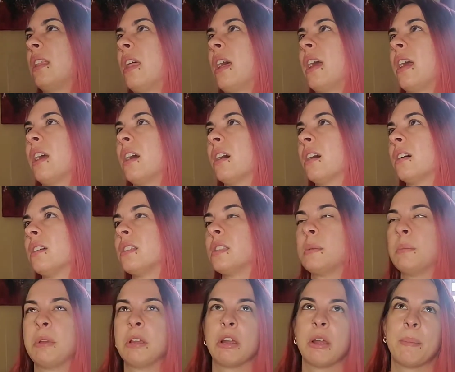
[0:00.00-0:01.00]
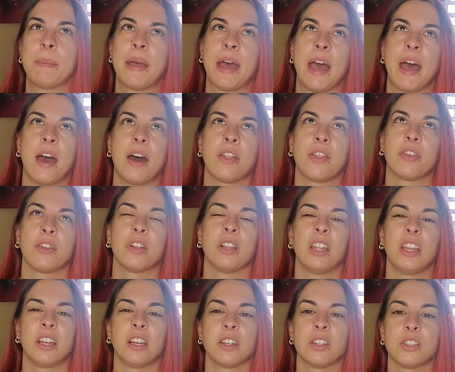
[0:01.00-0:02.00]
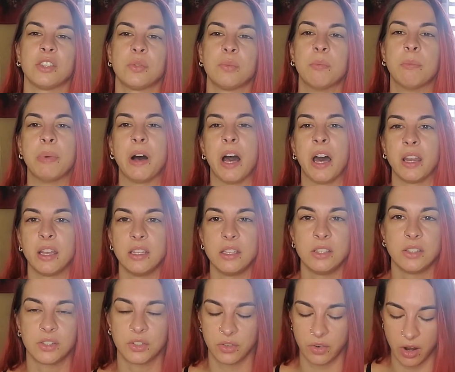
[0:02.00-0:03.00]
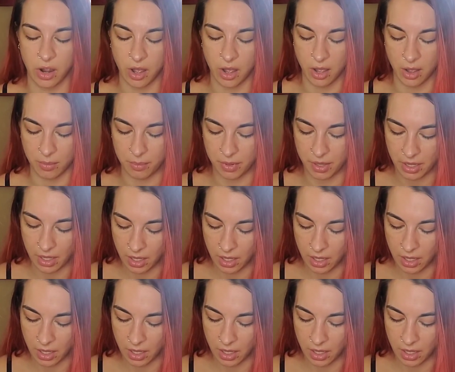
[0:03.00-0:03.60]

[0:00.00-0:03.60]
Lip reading: like a spirit bath or like a body scrub,